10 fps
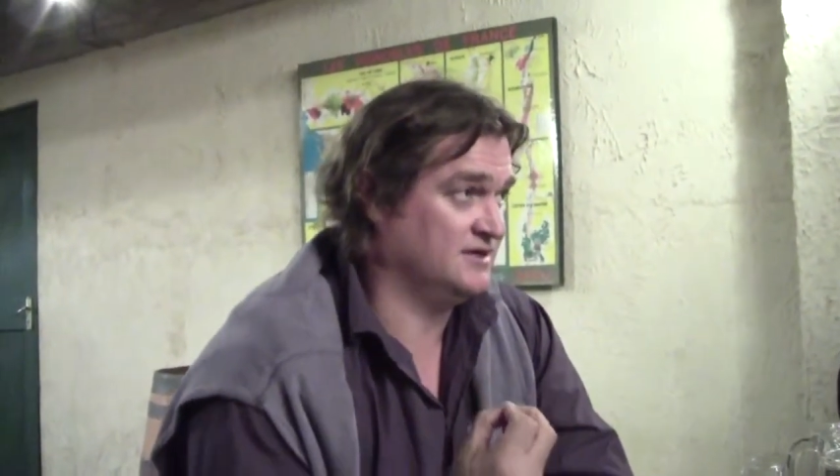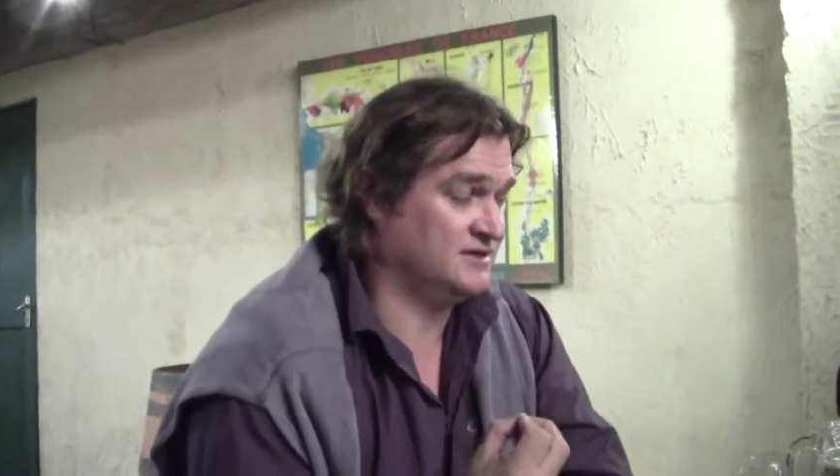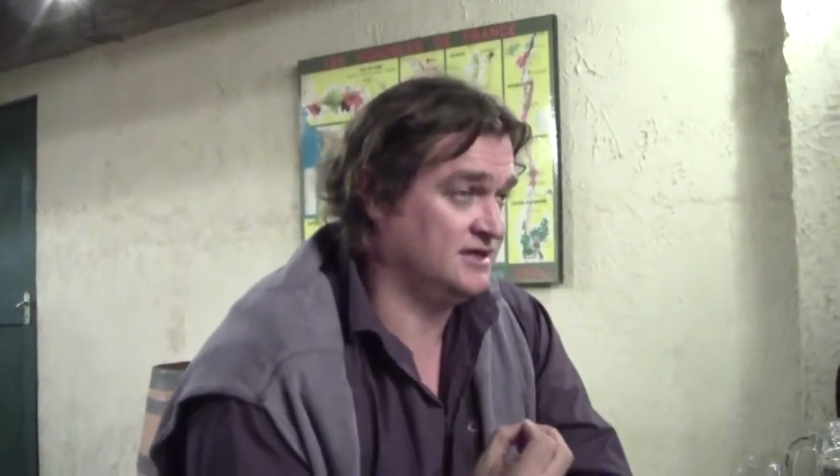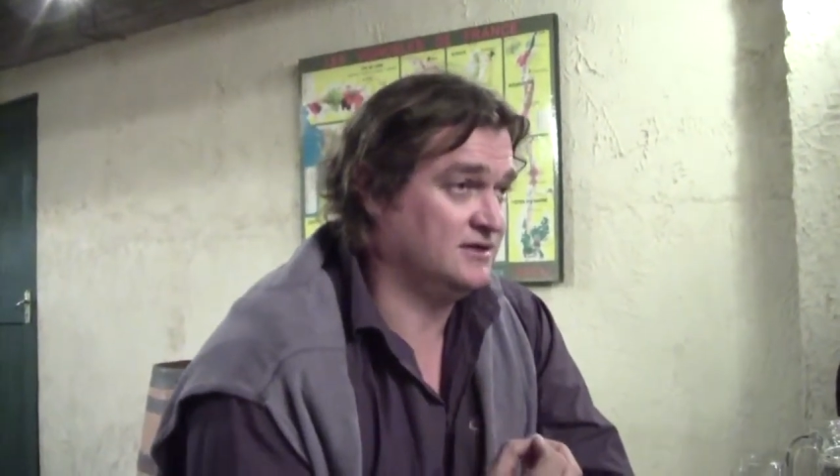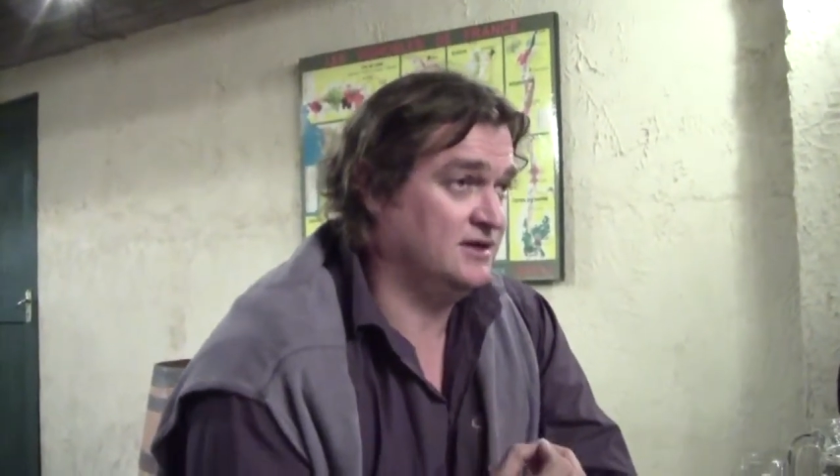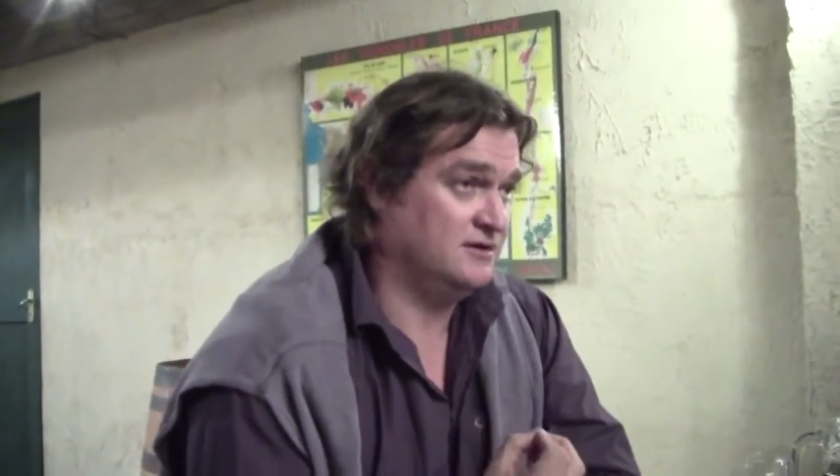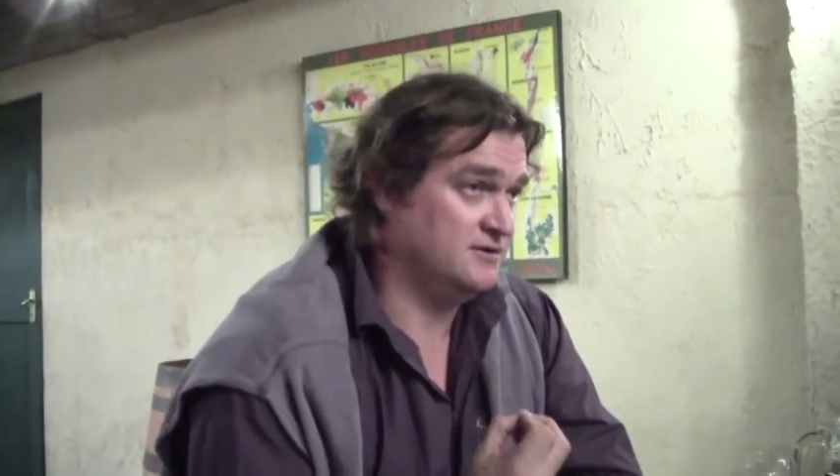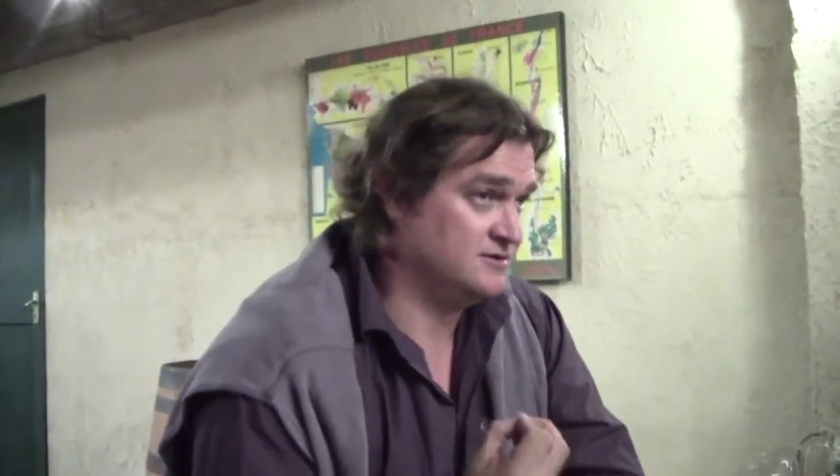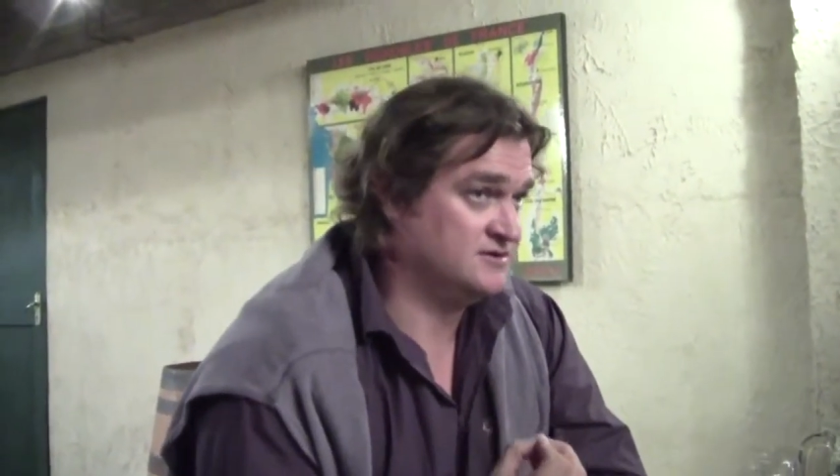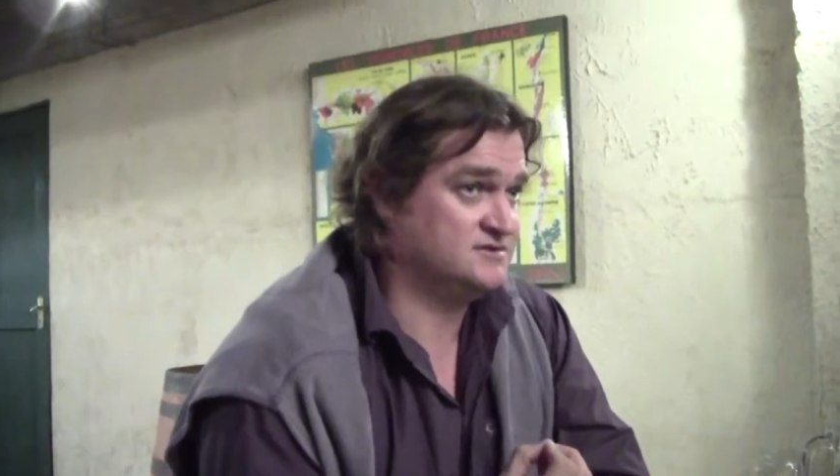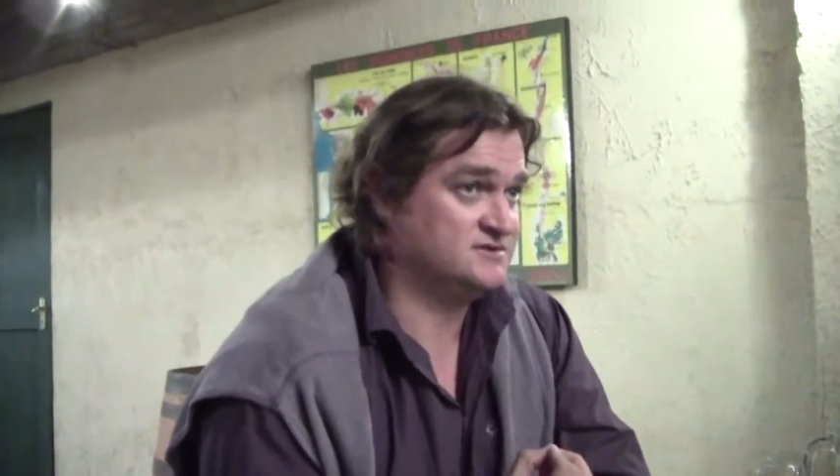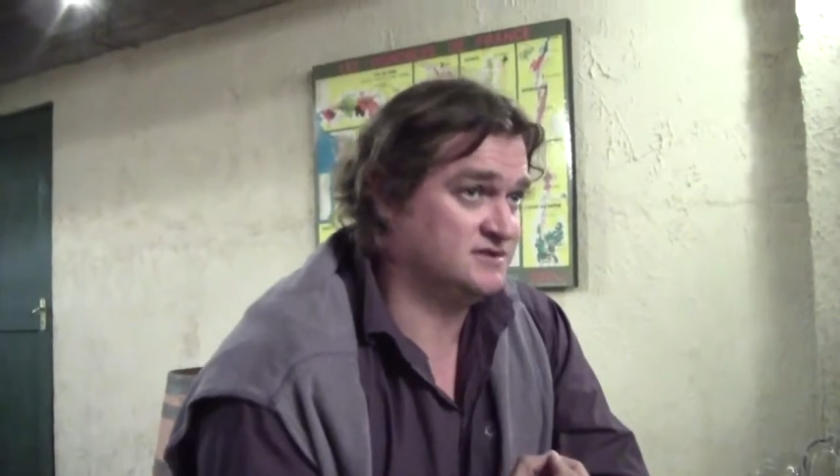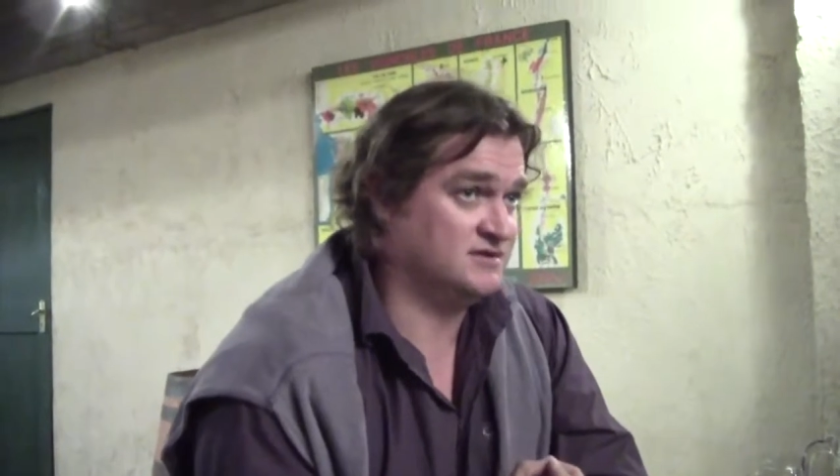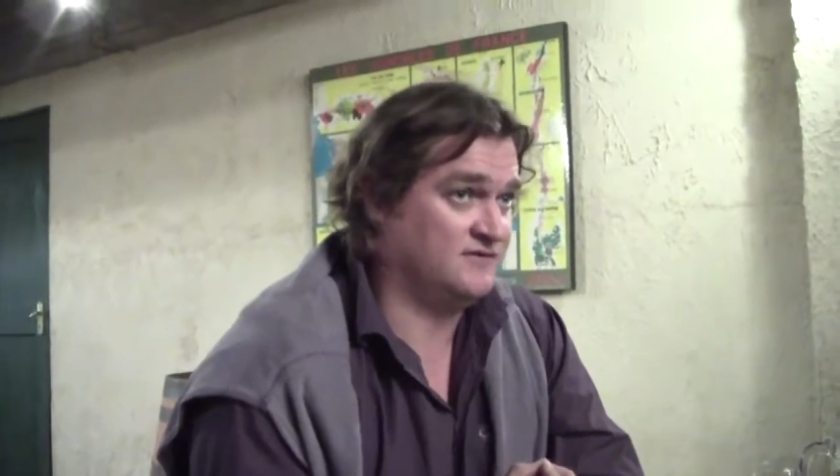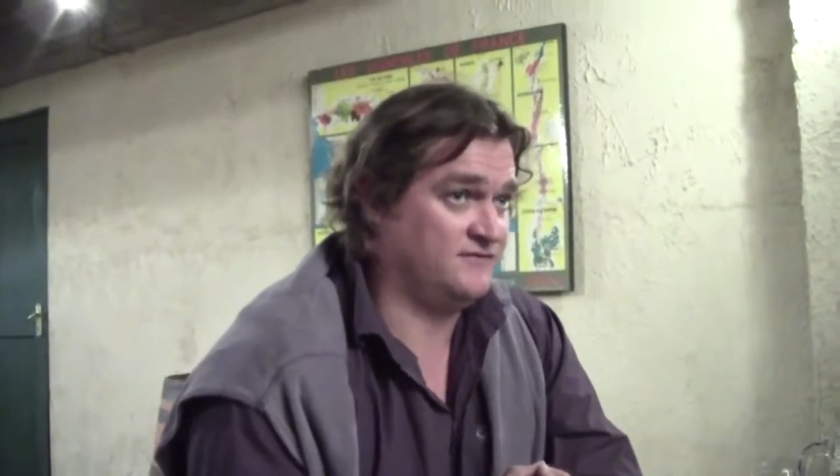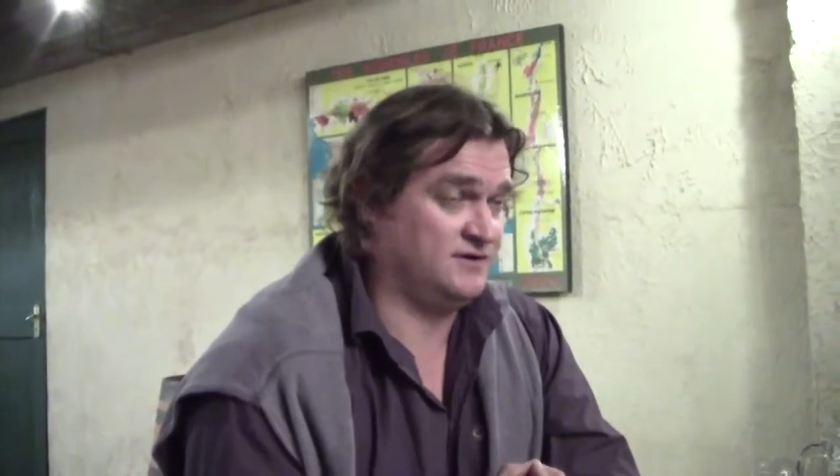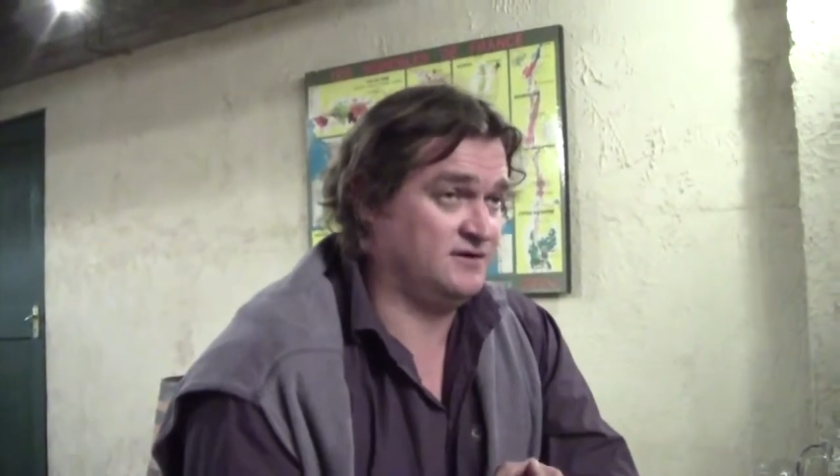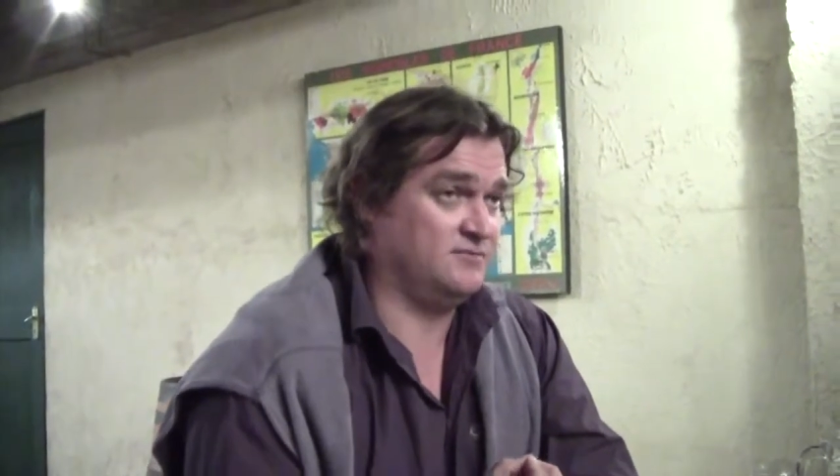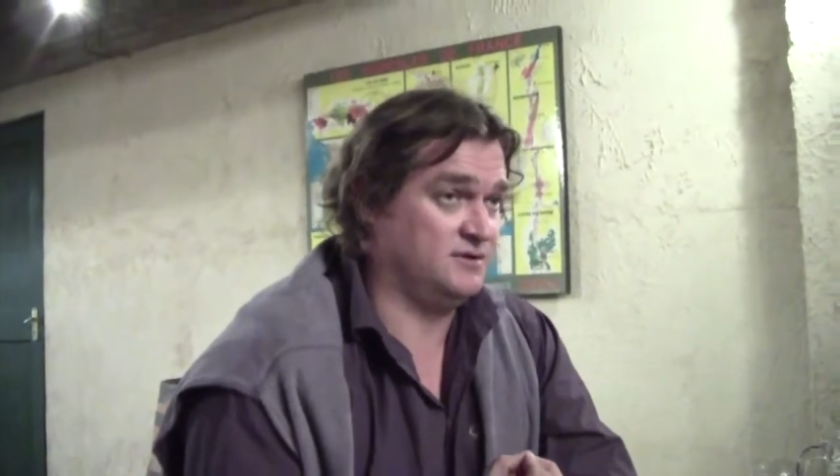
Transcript: like that, not just in South Africa,